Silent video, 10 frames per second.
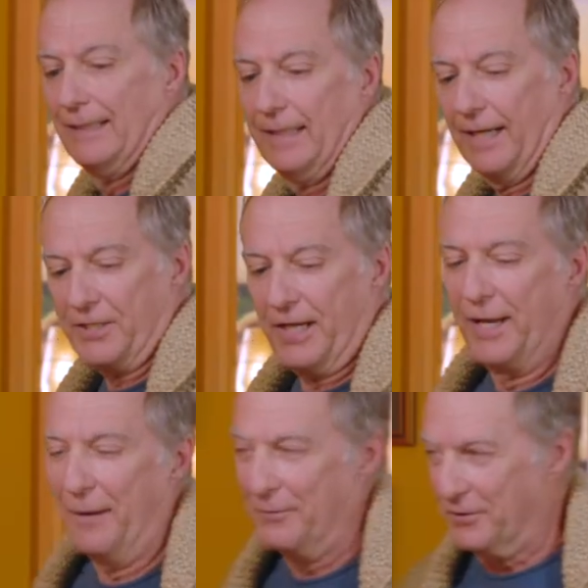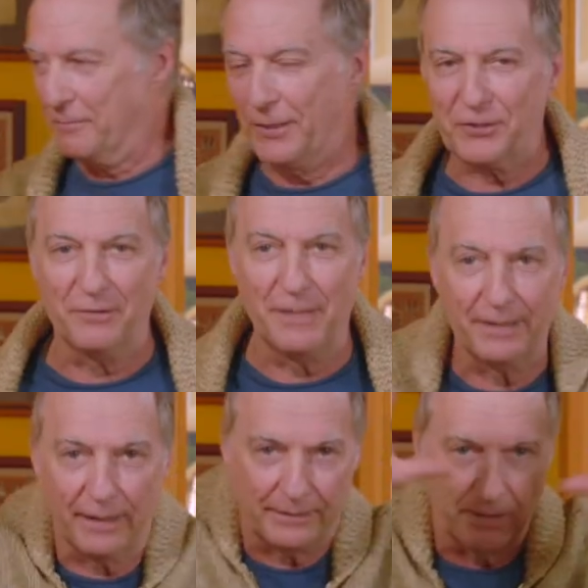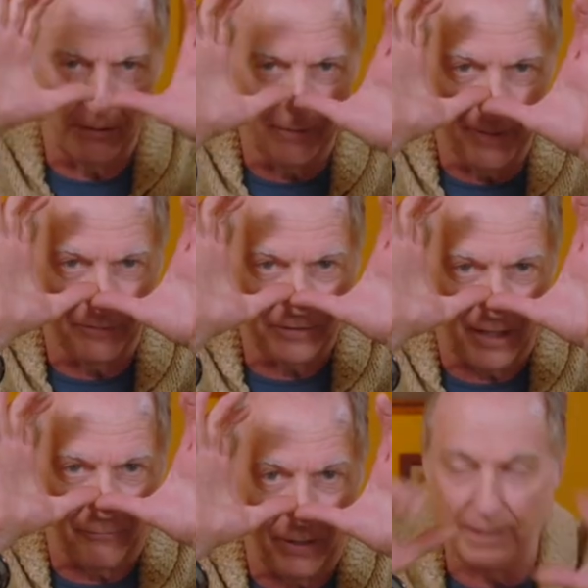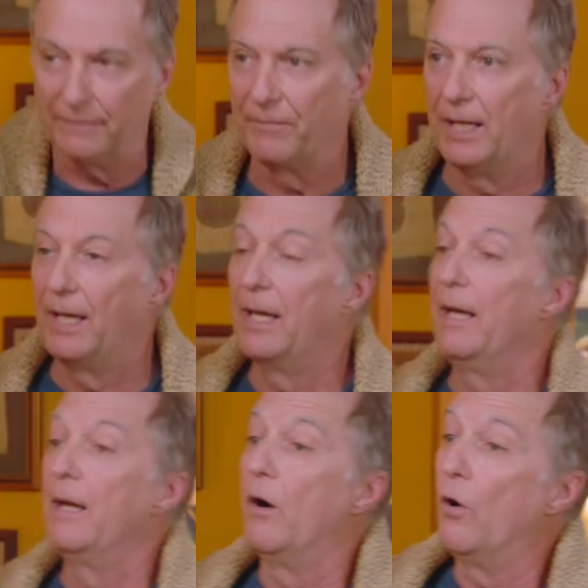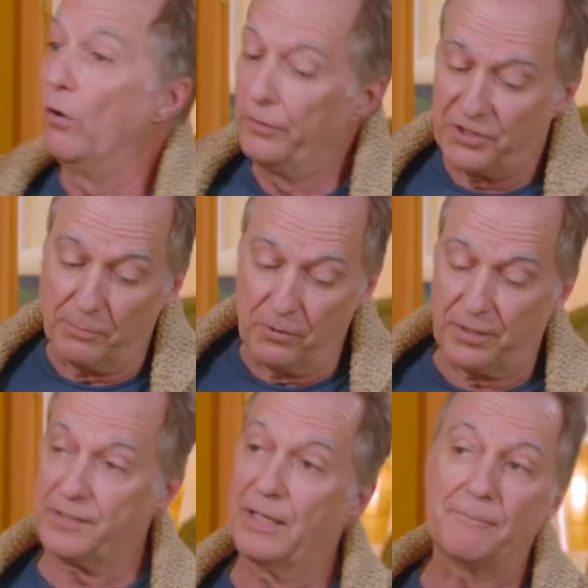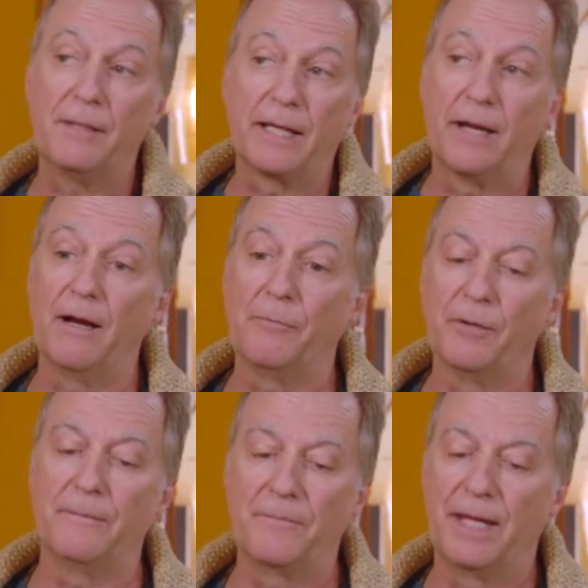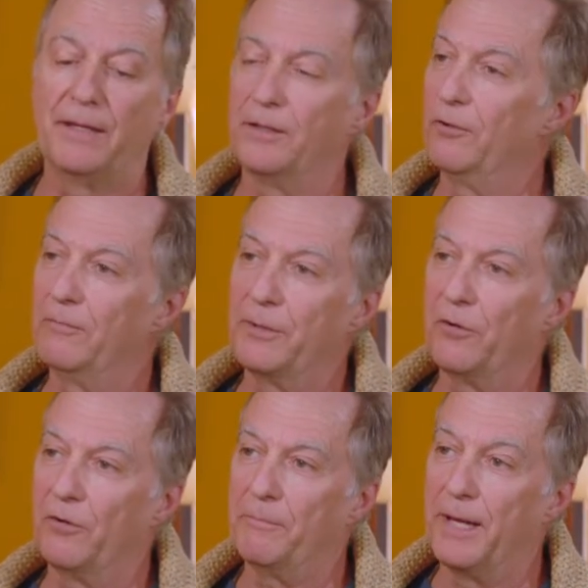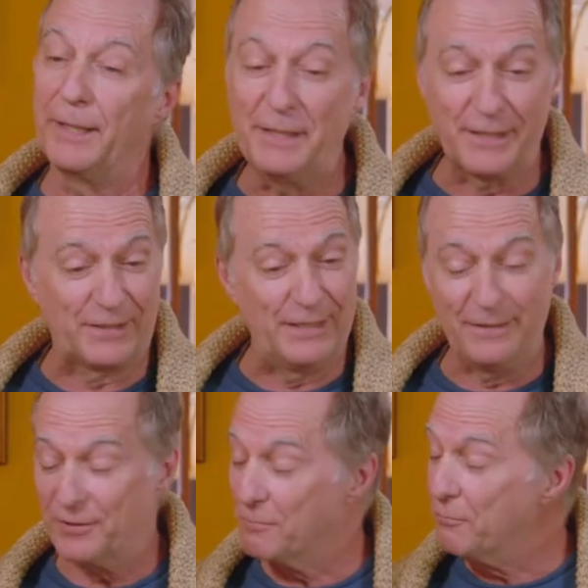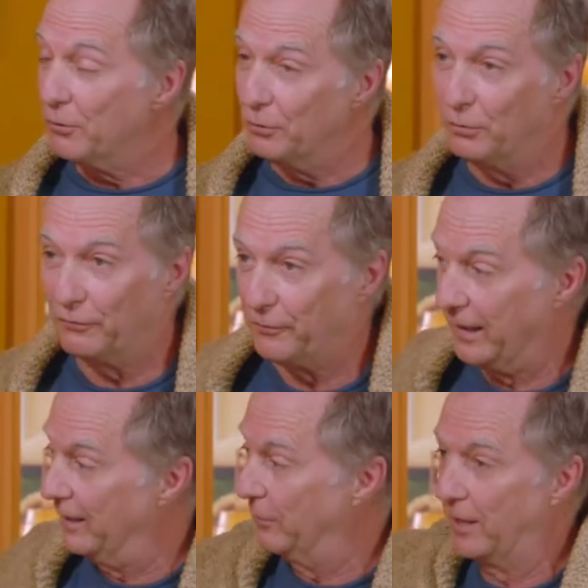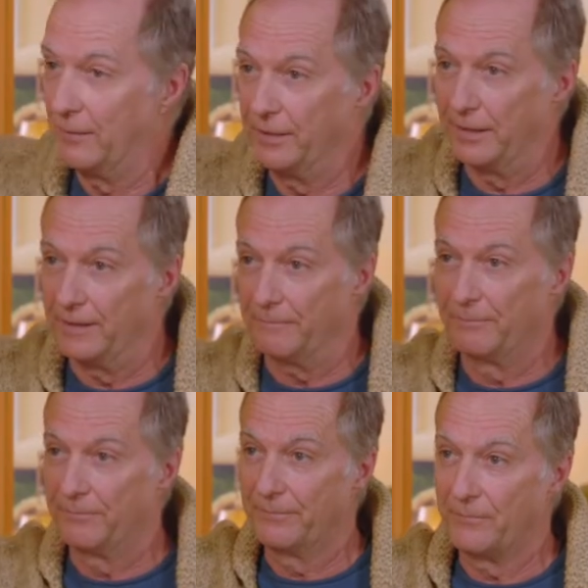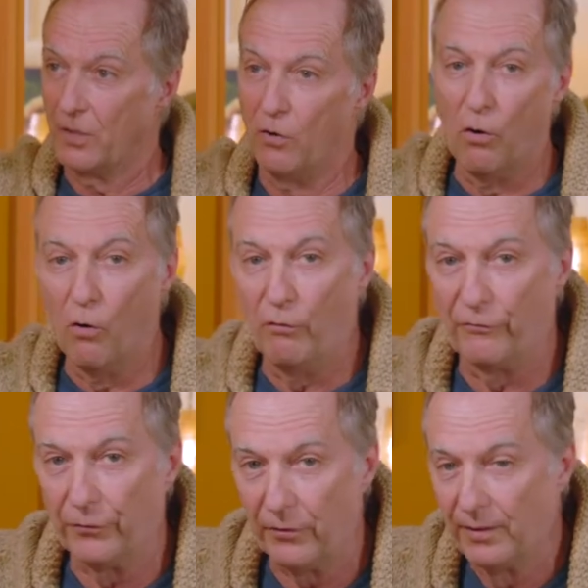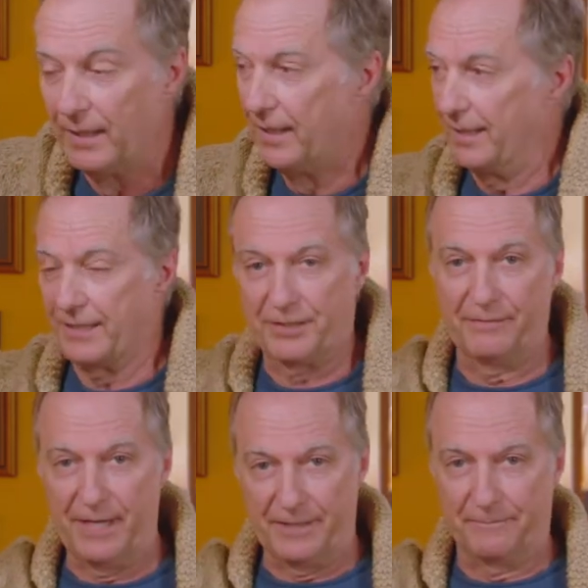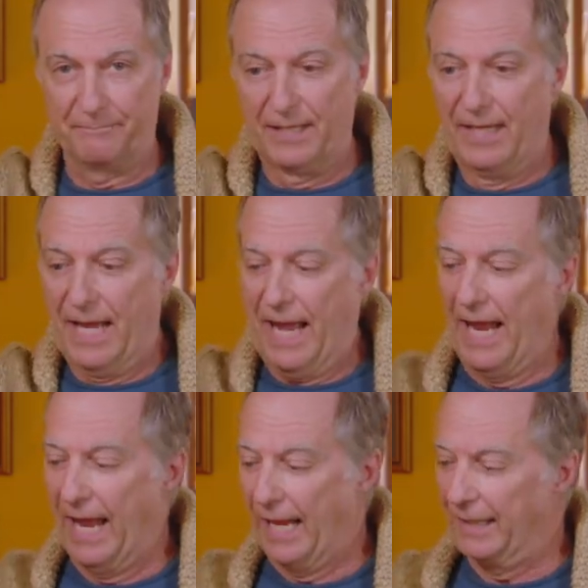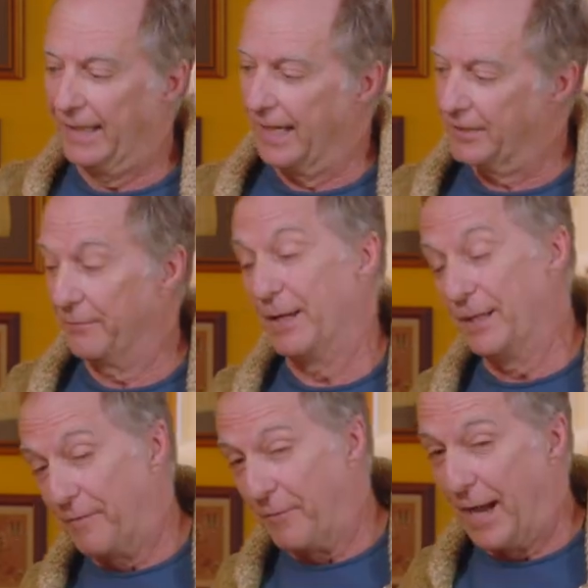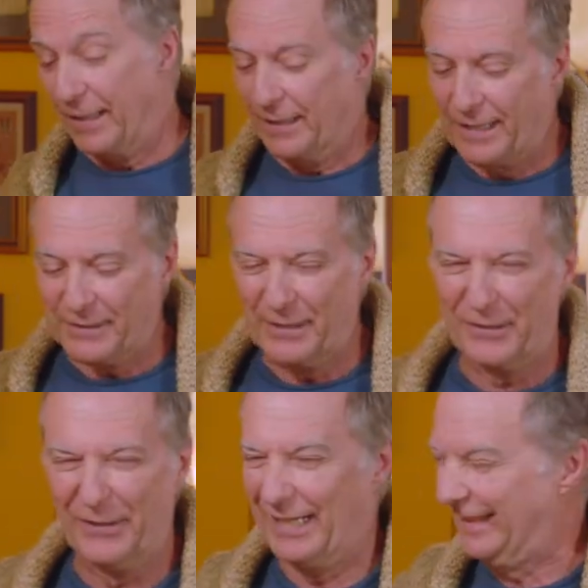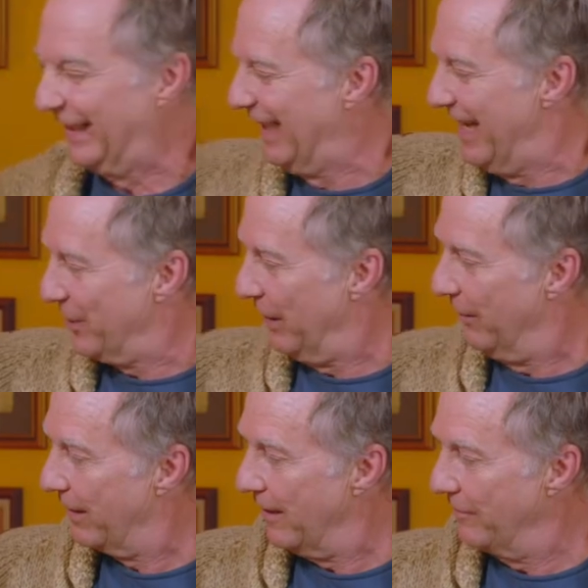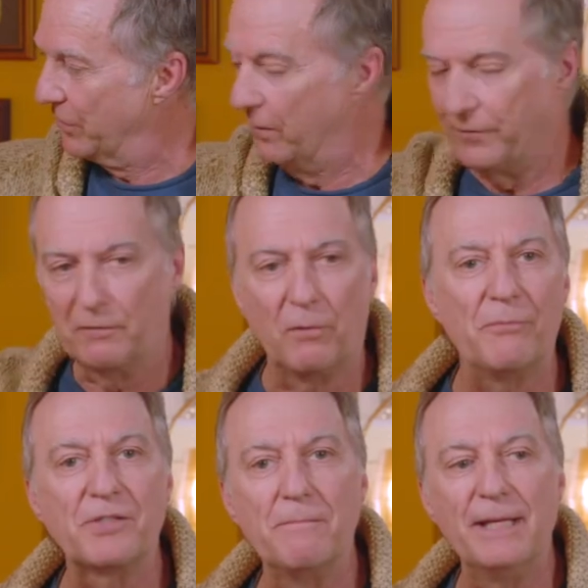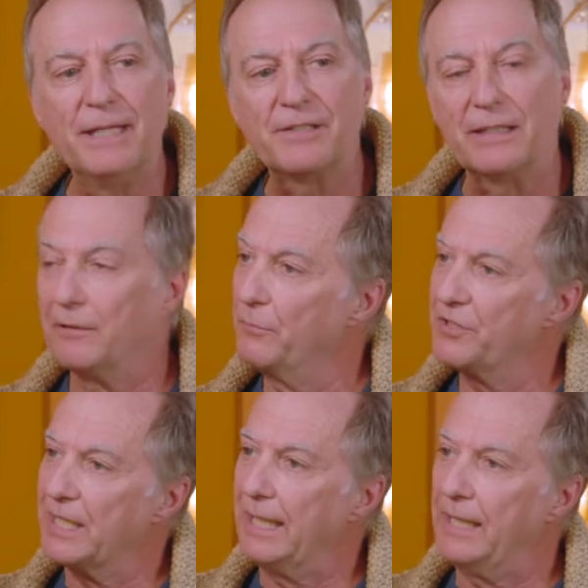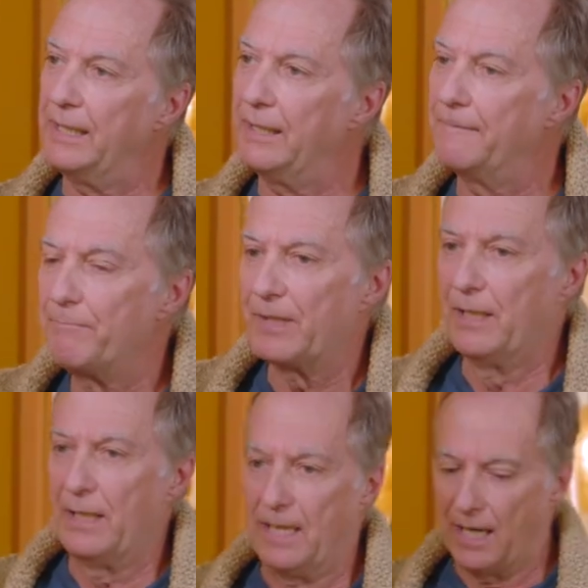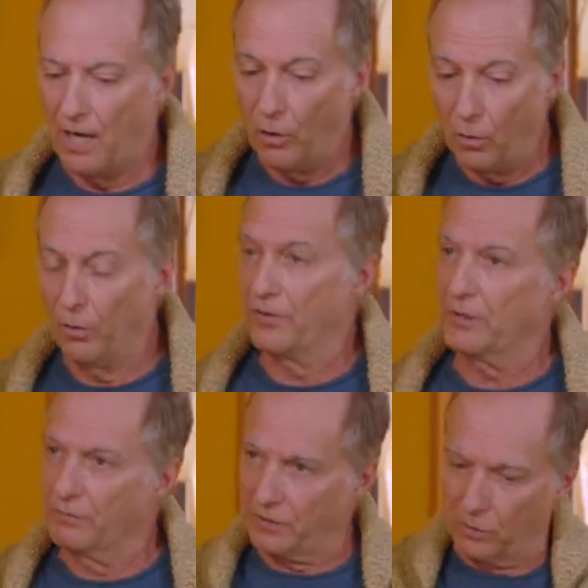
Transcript: And I set up and there's a picture of me like there on the mountaintop waiting. Holy smokes, I set up my camera and lo and behold, man, you see this beautiful animal coming in over the savannah and uh, savannah the valley i stand corrected so here it comes over what was amazing it was eating uh, a horse there was